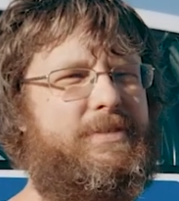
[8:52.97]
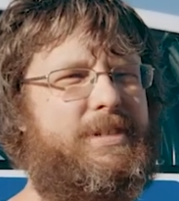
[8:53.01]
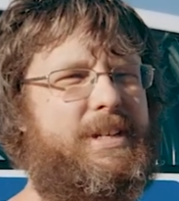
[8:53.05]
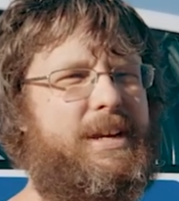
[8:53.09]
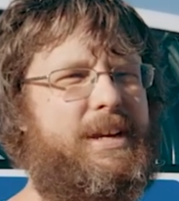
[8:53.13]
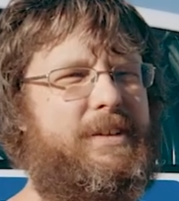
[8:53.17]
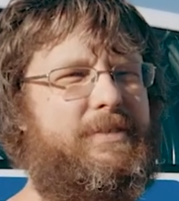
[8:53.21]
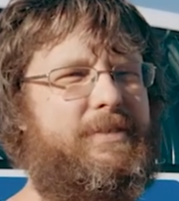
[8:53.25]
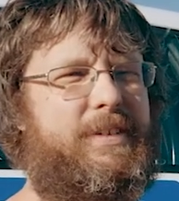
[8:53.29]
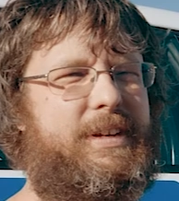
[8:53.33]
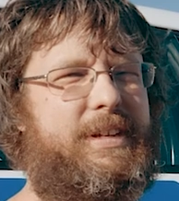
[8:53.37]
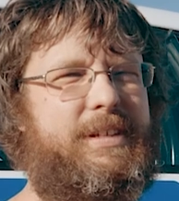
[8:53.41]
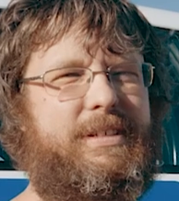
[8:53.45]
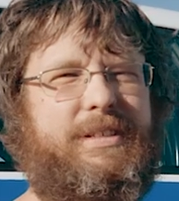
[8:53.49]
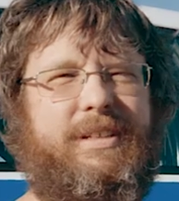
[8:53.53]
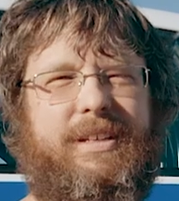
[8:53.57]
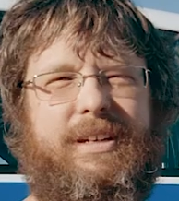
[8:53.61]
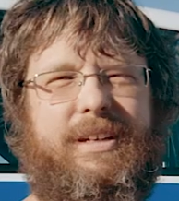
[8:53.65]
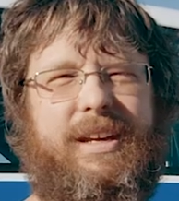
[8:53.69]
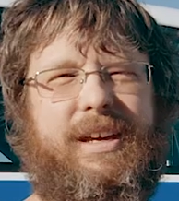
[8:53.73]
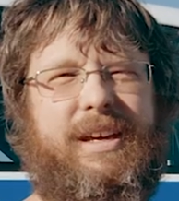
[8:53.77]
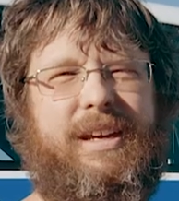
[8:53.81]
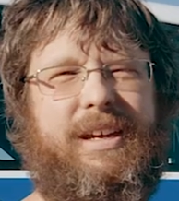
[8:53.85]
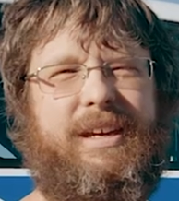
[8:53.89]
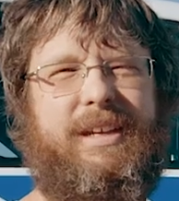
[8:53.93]
570s
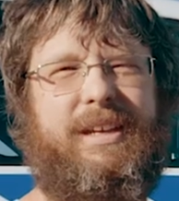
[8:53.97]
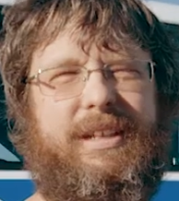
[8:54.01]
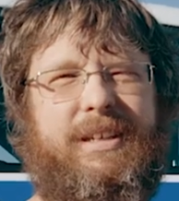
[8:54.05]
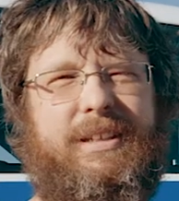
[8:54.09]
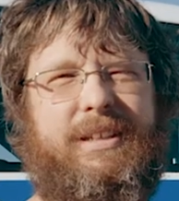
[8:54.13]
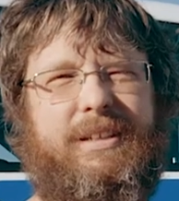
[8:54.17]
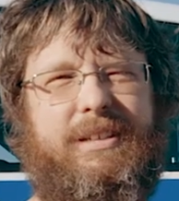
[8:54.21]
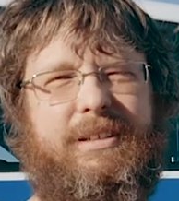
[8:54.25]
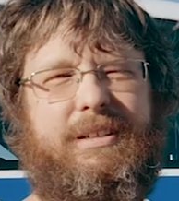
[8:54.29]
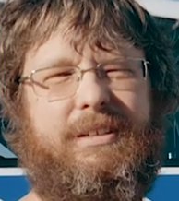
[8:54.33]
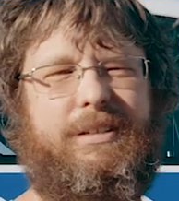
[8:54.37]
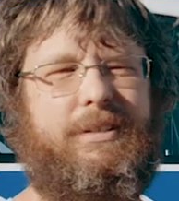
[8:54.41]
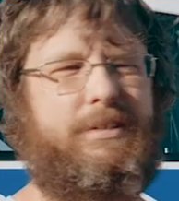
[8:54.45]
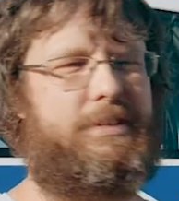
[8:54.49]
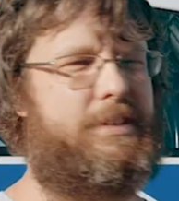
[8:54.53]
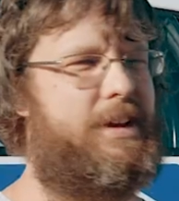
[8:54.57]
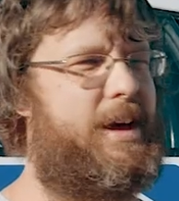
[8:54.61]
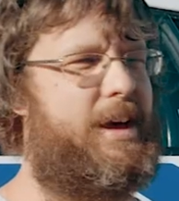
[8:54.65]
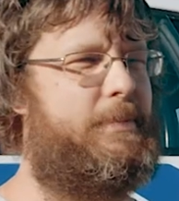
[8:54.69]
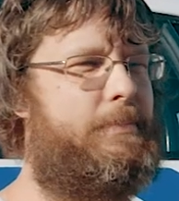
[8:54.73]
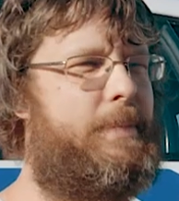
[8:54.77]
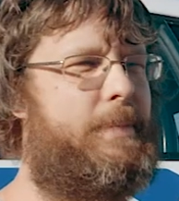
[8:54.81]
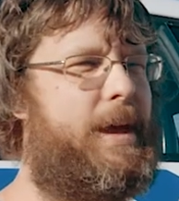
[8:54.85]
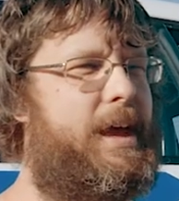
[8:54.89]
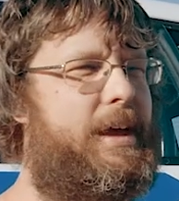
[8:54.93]
today. It's
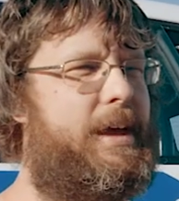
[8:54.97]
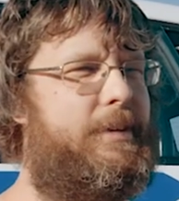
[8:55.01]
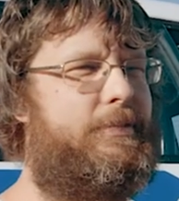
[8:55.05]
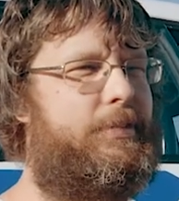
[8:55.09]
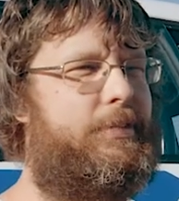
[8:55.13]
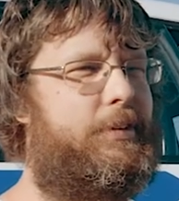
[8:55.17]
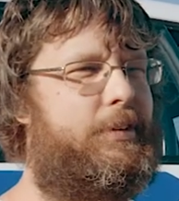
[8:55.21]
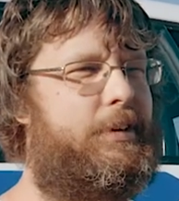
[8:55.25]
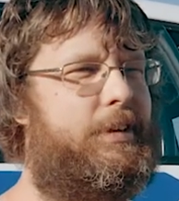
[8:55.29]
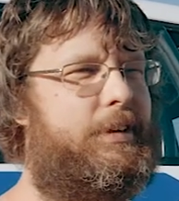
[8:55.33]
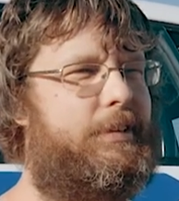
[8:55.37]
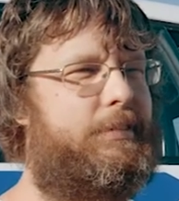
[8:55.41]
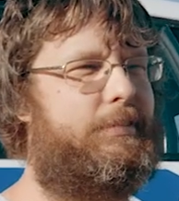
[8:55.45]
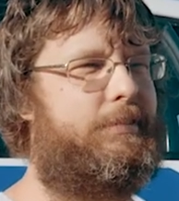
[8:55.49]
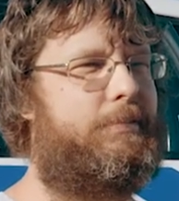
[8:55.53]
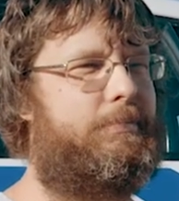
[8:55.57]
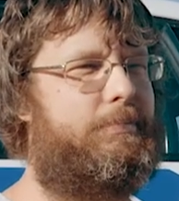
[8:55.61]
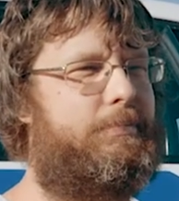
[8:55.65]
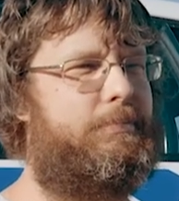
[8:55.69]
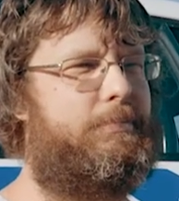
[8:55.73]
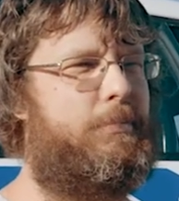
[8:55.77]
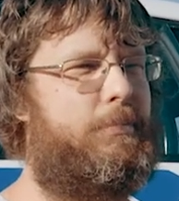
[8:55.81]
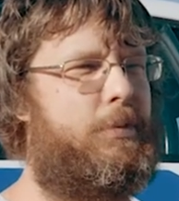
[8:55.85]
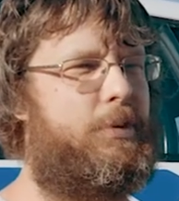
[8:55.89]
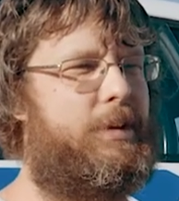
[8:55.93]
not bad for
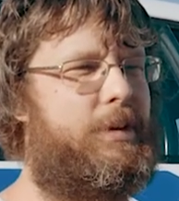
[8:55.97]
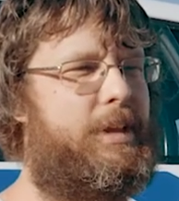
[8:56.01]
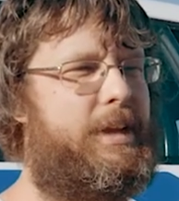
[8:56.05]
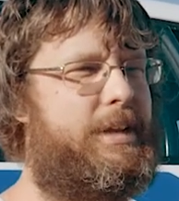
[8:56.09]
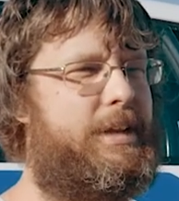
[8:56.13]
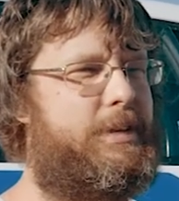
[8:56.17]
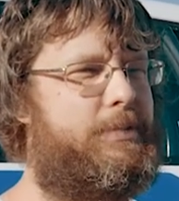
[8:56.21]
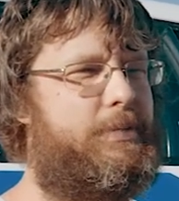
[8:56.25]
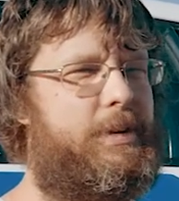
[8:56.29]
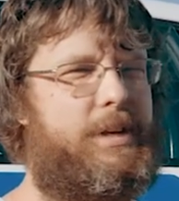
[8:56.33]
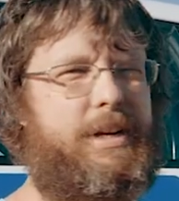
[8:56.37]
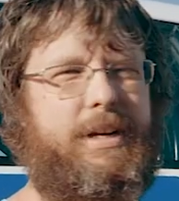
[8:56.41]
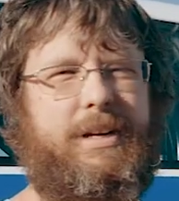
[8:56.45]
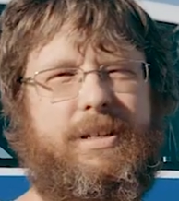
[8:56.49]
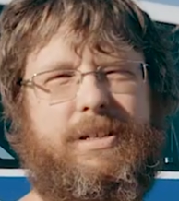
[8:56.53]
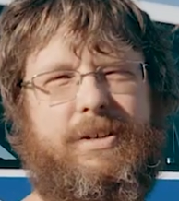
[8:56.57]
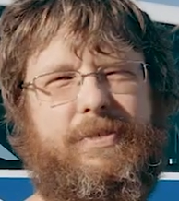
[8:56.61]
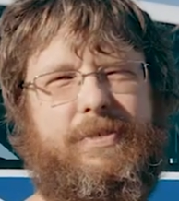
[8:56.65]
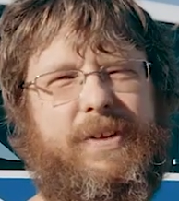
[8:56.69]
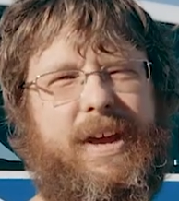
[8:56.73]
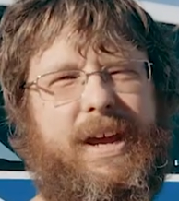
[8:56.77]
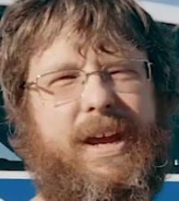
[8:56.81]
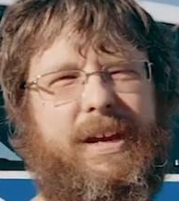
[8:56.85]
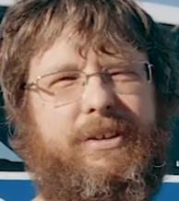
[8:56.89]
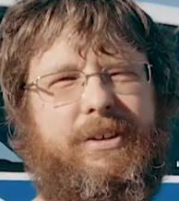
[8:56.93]
more or less what is
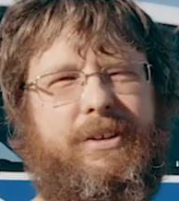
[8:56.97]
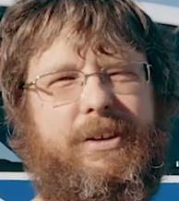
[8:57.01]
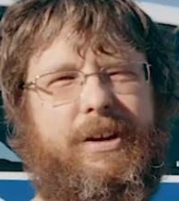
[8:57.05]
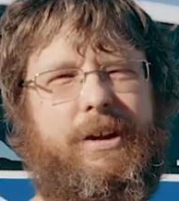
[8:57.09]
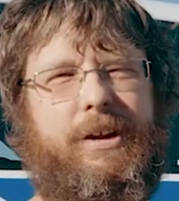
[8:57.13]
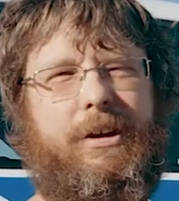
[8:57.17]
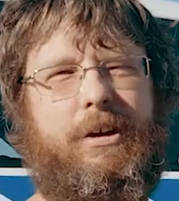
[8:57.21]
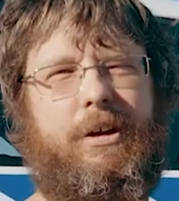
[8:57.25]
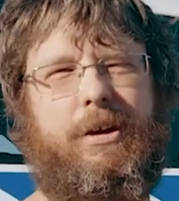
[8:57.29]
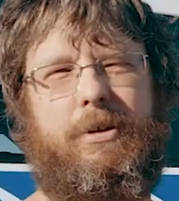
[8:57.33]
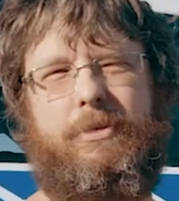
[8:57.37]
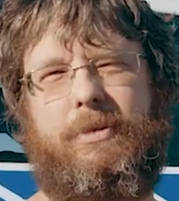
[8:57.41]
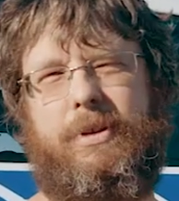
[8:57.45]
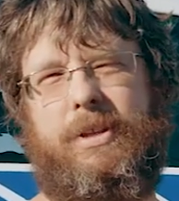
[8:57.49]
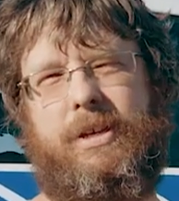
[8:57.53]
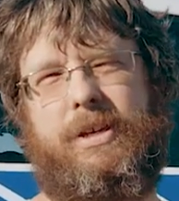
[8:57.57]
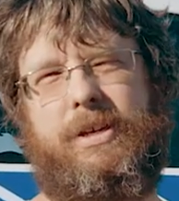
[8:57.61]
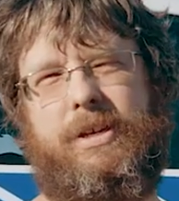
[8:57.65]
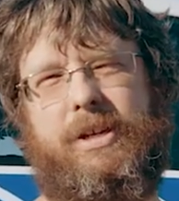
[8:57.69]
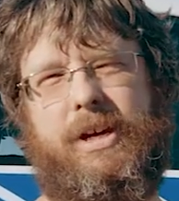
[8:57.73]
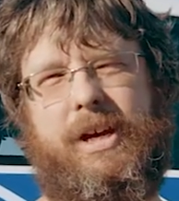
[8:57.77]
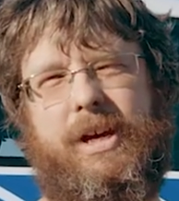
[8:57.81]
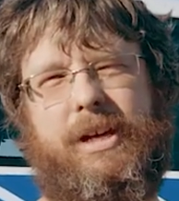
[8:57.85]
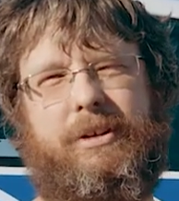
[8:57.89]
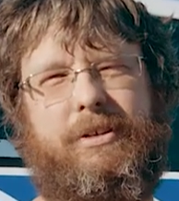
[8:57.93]
a factory car with
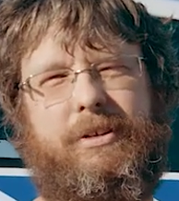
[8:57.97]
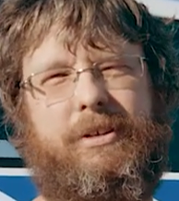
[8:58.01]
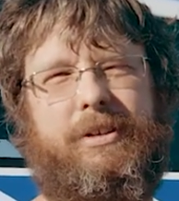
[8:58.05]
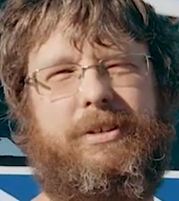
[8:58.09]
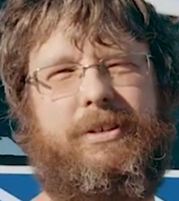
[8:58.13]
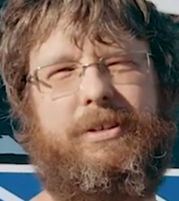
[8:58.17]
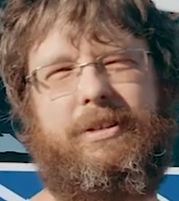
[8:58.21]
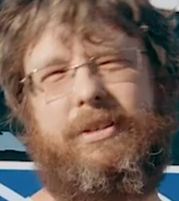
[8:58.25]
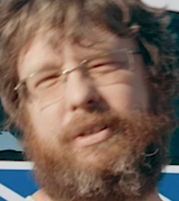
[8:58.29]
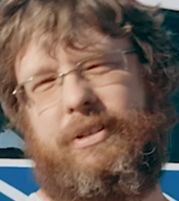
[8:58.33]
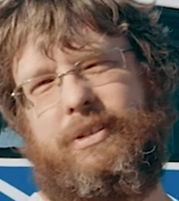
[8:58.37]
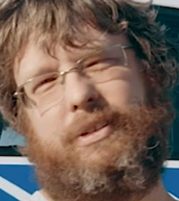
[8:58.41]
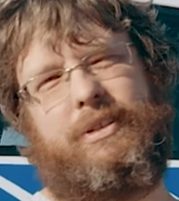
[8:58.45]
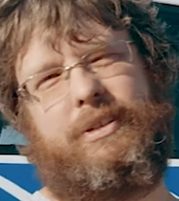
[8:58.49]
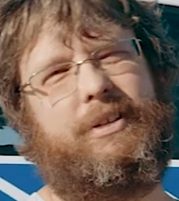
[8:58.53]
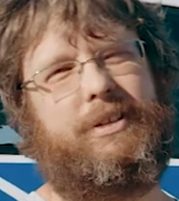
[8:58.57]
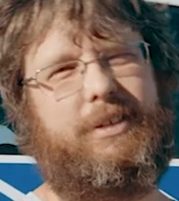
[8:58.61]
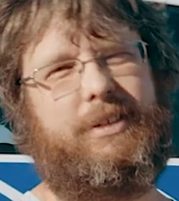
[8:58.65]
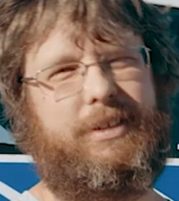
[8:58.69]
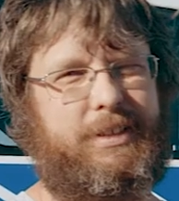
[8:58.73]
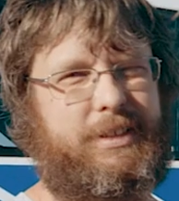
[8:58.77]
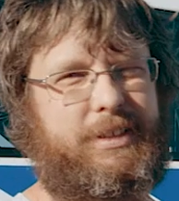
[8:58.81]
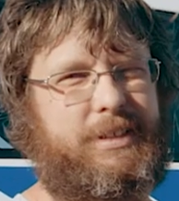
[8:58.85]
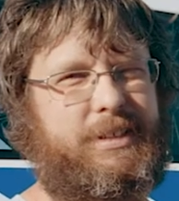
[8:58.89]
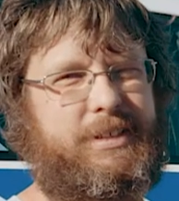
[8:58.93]
injectors.
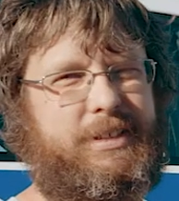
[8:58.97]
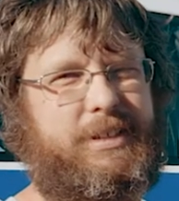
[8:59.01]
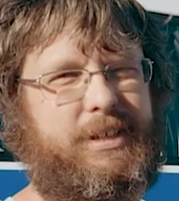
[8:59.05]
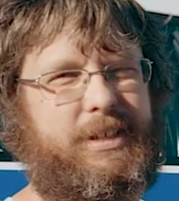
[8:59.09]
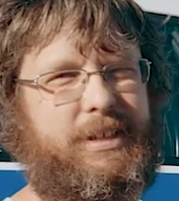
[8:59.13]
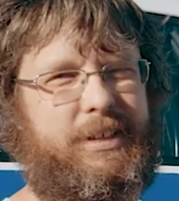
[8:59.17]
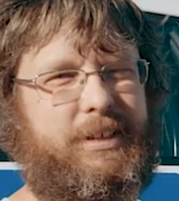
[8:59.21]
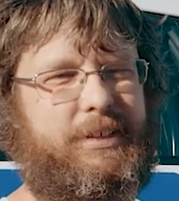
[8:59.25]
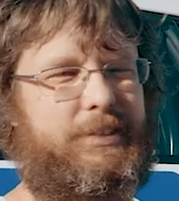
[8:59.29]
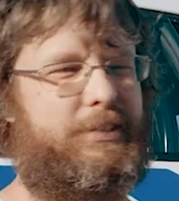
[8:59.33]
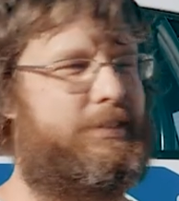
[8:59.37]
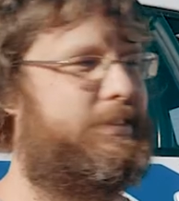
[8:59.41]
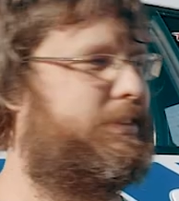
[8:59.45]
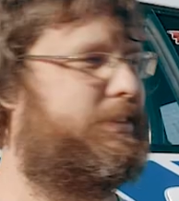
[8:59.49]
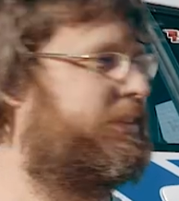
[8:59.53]
So